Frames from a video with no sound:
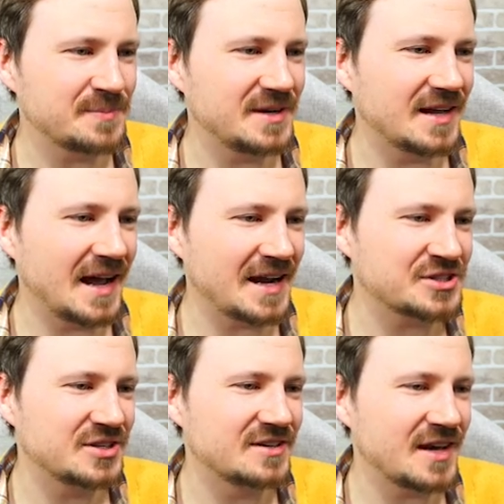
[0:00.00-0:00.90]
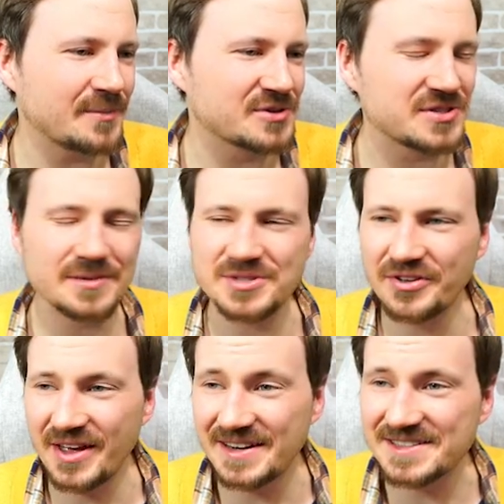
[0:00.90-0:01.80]
speed action Tamer Slime
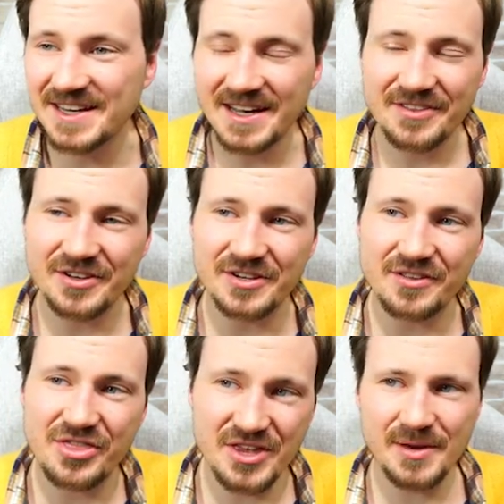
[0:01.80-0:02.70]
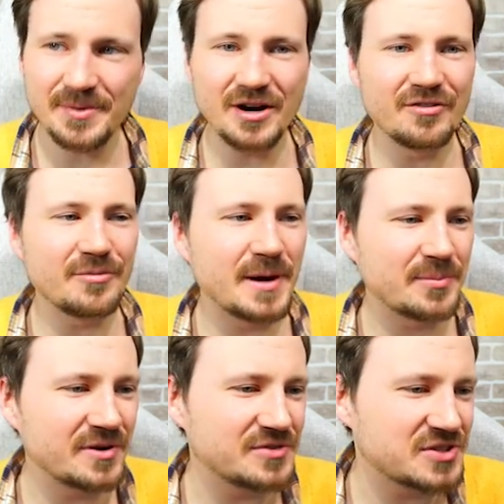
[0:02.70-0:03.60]
skill. That is the theme of my
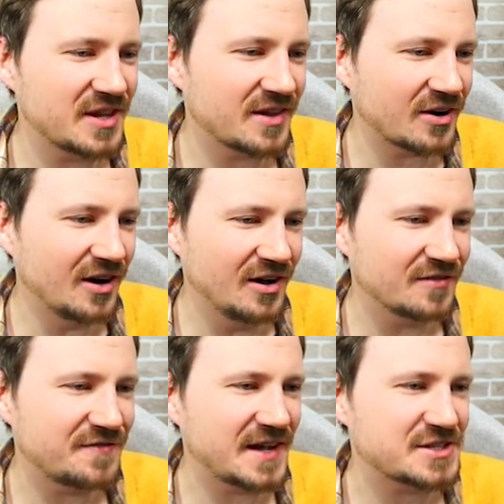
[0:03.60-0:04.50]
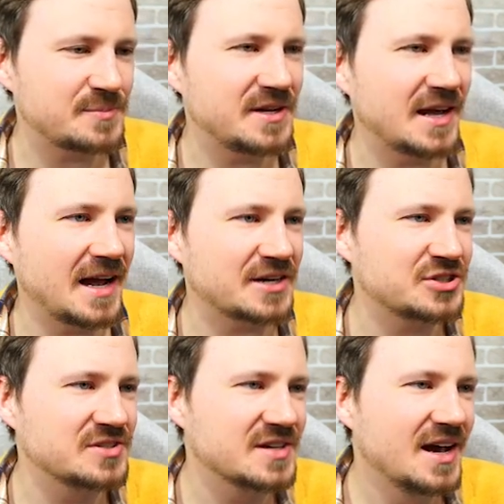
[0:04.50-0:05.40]
previous day. They are all fast speed
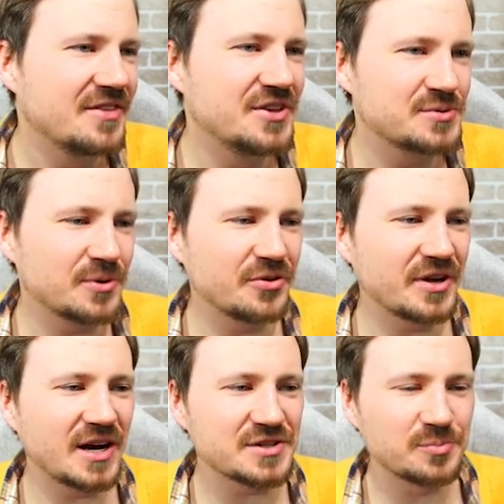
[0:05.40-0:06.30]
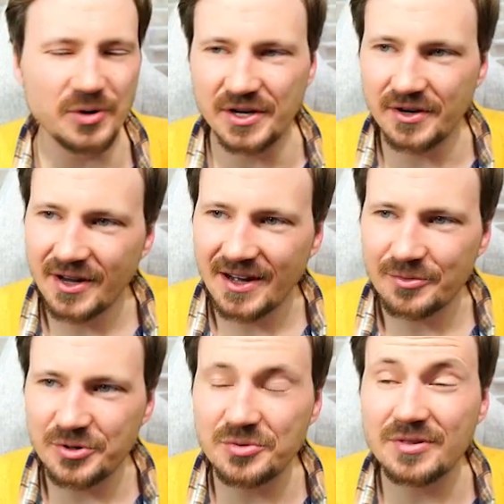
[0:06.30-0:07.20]
actions. This one only costs 1.
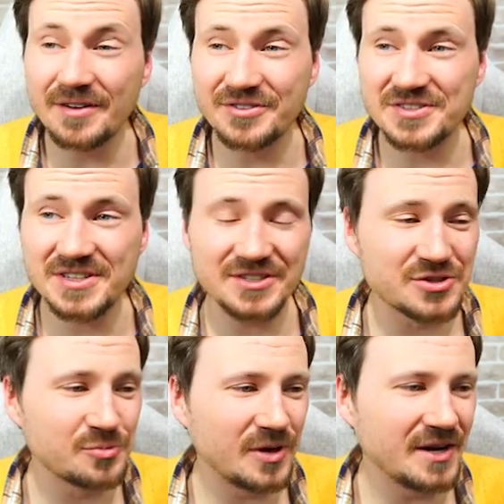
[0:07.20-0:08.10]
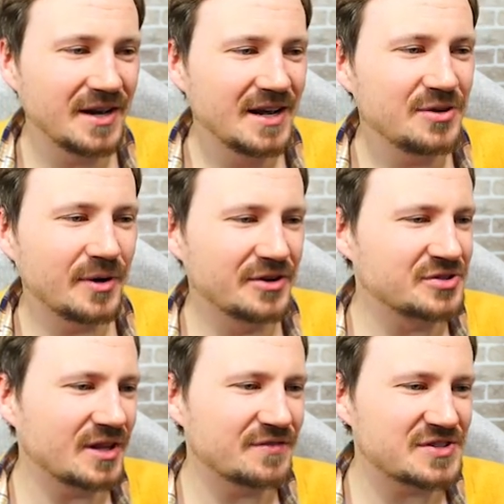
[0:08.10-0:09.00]
You love to see just 1. You
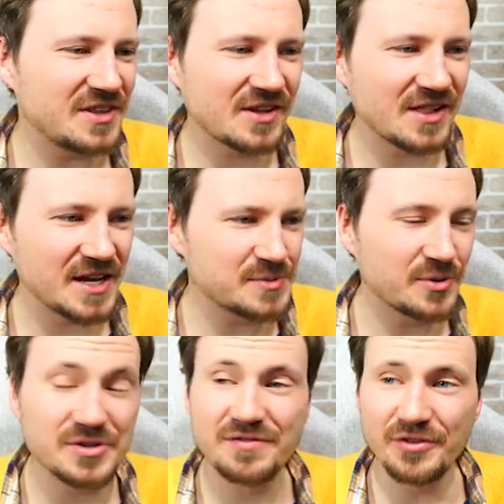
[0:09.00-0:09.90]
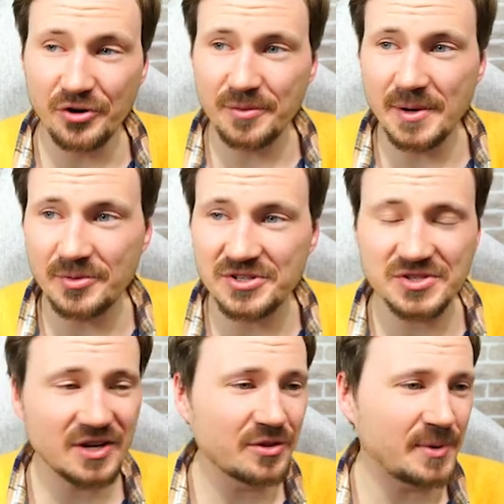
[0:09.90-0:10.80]
also love to see the class bonus floating memory
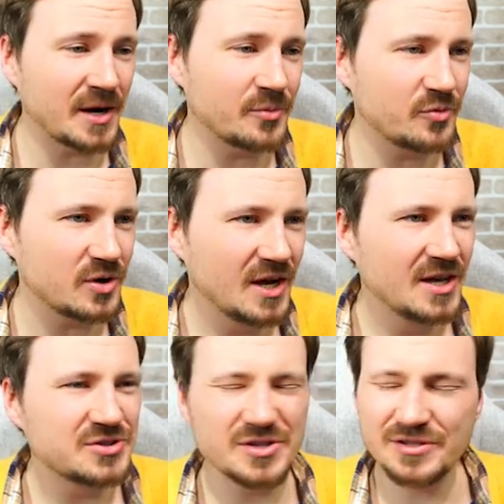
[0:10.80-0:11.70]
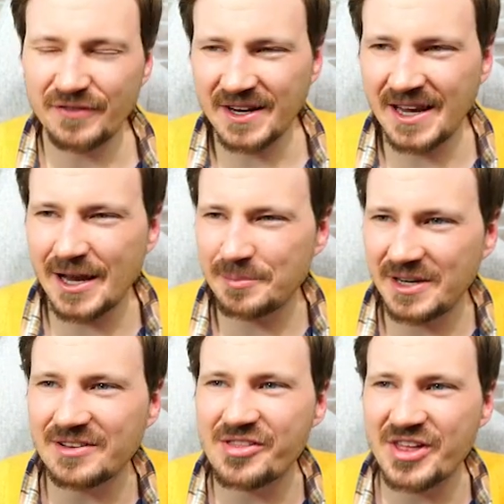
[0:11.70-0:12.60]
sitting at the bottom of it. So this effect can't
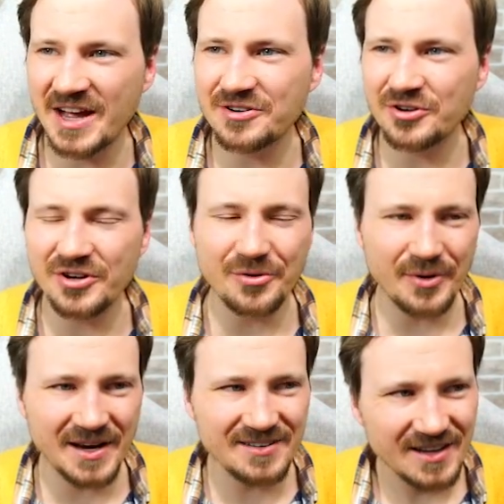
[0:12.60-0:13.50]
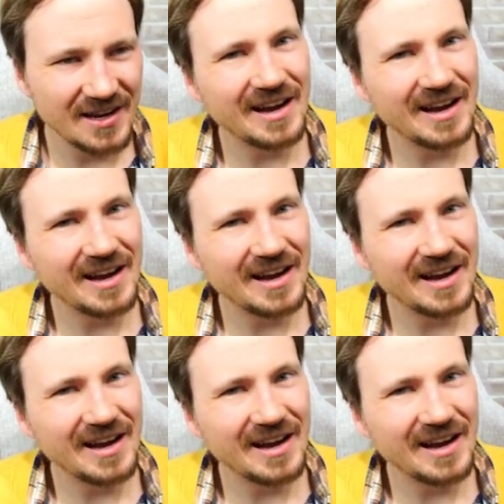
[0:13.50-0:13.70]
be that good, right?